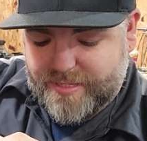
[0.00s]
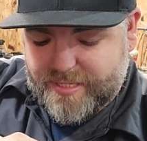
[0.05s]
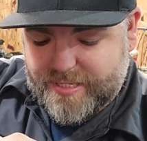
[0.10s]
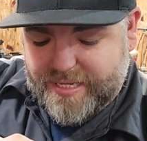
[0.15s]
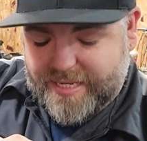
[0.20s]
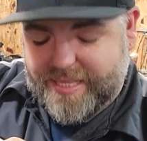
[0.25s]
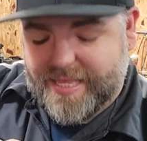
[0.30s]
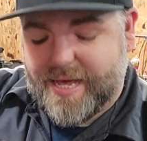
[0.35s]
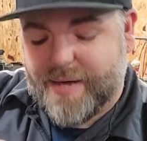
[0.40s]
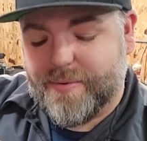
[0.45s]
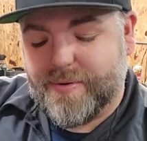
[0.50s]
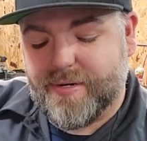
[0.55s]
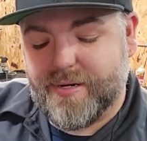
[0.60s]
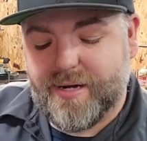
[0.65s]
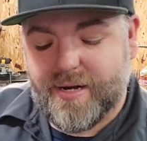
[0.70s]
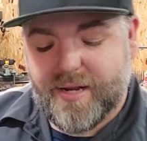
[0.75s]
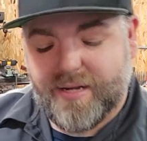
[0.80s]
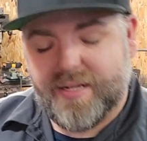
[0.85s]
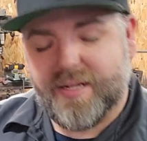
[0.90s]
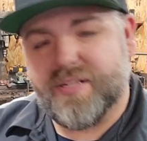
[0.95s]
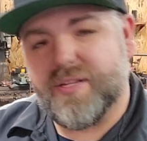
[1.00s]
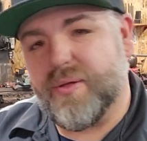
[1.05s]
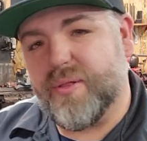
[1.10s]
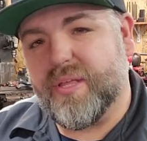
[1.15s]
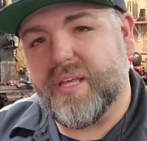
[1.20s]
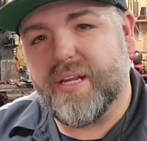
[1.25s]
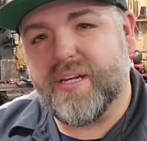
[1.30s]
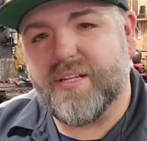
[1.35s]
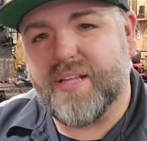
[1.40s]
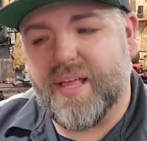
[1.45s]
Like that one, it's
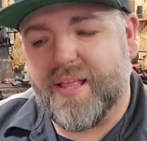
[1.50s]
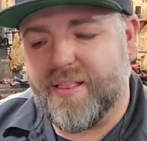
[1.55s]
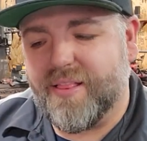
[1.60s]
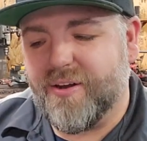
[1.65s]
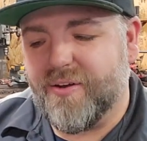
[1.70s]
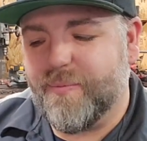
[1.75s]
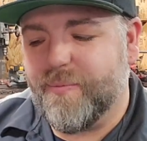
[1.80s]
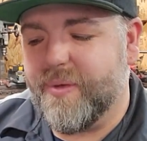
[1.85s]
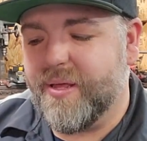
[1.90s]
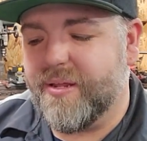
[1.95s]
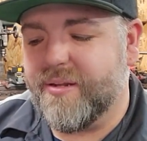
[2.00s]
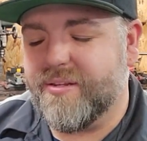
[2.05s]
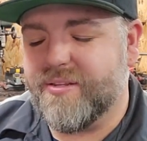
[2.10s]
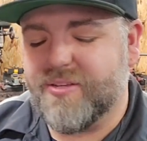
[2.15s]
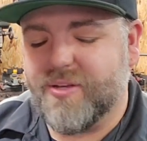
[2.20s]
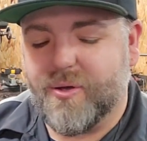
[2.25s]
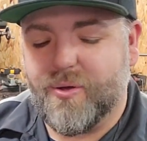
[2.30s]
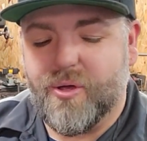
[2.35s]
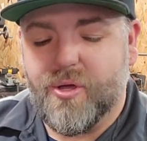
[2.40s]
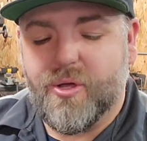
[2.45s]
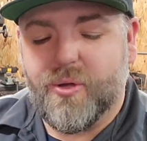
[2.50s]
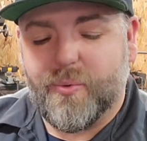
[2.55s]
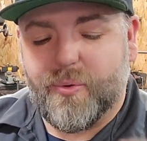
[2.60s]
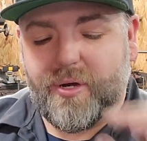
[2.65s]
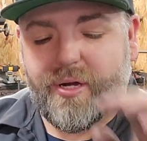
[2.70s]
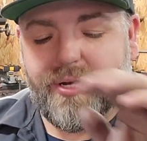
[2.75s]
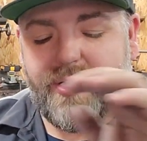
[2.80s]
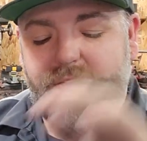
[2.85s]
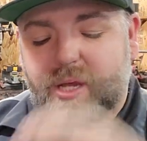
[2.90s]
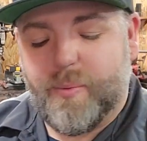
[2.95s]
only in that little bit, so we're
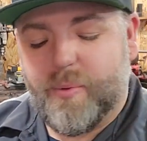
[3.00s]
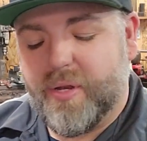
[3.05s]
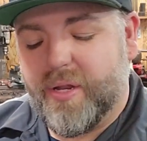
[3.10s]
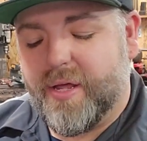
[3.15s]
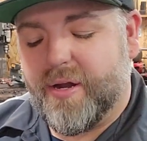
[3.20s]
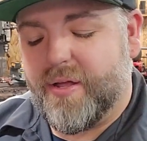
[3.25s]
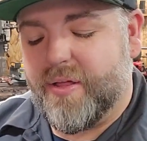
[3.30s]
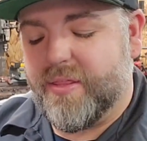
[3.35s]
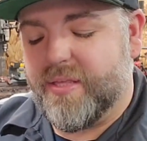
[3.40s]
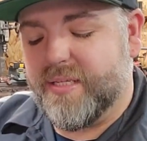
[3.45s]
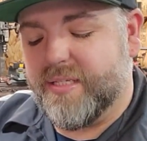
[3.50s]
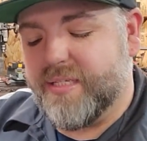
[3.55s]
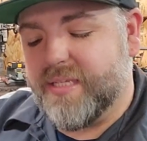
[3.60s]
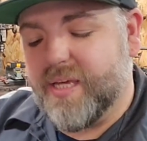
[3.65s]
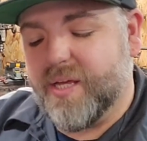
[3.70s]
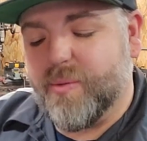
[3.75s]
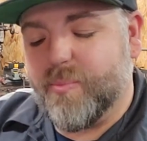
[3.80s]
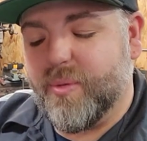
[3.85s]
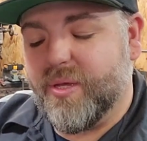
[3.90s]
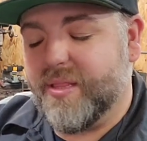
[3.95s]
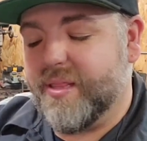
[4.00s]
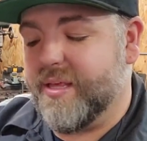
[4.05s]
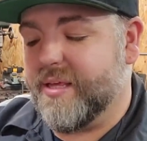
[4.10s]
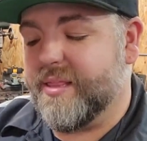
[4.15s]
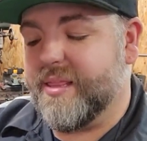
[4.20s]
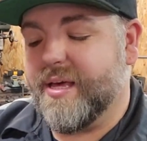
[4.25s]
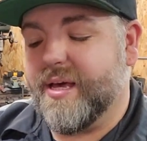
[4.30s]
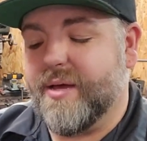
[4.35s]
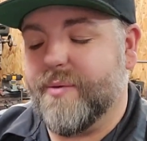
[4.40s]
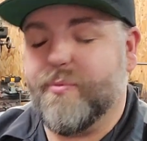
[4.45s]
gonna double nut all these, get them in like
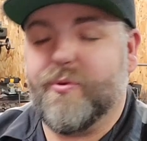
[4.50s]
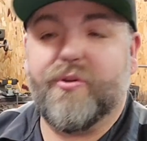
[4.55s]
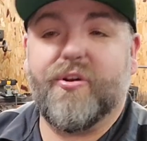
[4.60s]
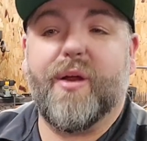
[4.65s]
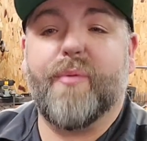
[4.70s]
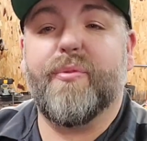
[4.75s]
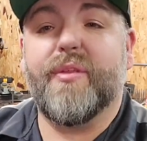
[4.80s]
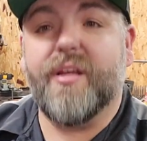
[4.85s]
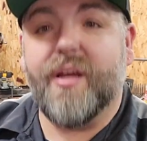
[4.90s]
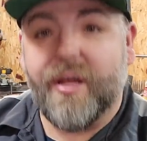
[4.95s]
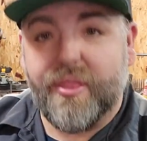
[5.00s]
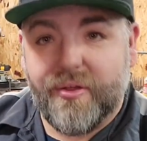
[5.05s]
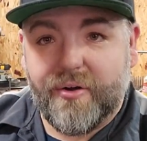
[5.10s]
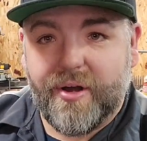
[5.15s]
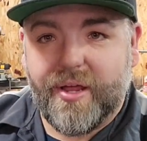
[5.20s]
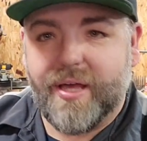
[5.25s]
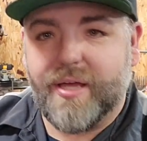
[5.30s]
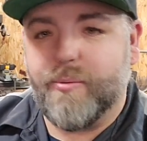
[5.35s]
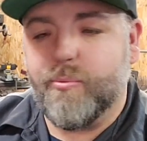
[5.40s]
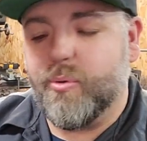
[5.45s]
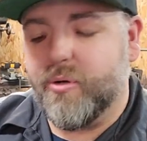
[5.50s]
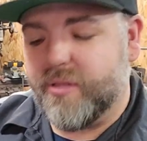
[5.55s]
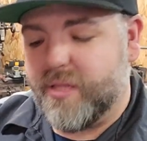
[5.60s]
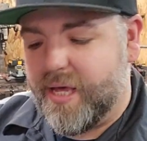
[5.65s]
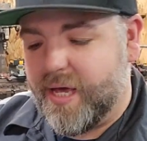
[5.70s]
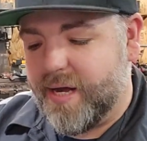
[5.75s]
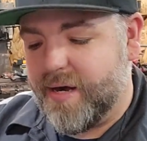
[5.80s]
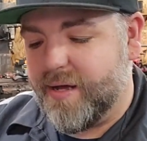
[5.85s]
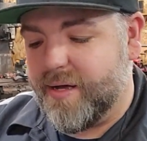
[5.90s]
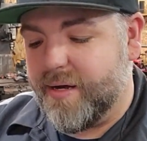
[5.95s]
that. We'll grab the other head, put
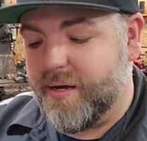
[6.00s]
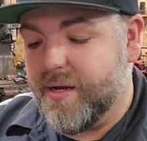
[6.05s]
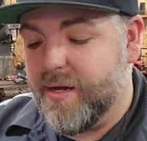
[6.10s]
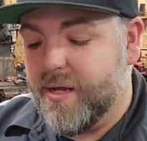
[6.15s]
that on.